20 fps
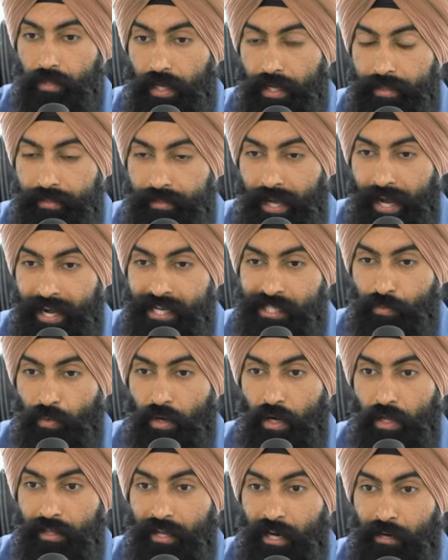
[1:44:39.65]
And that's
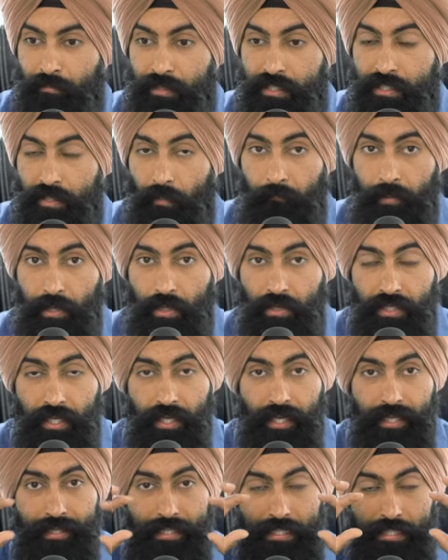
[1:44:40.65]
what allowed me to build
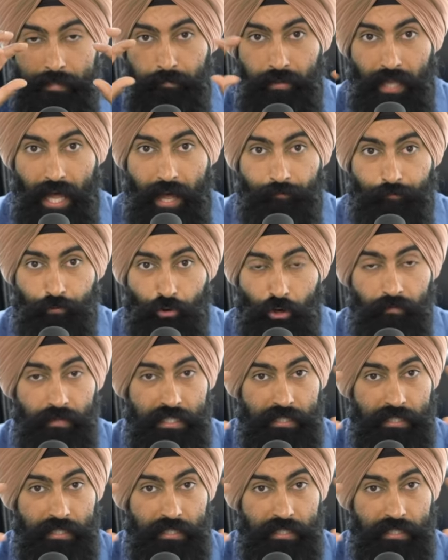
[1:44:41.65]
this platform,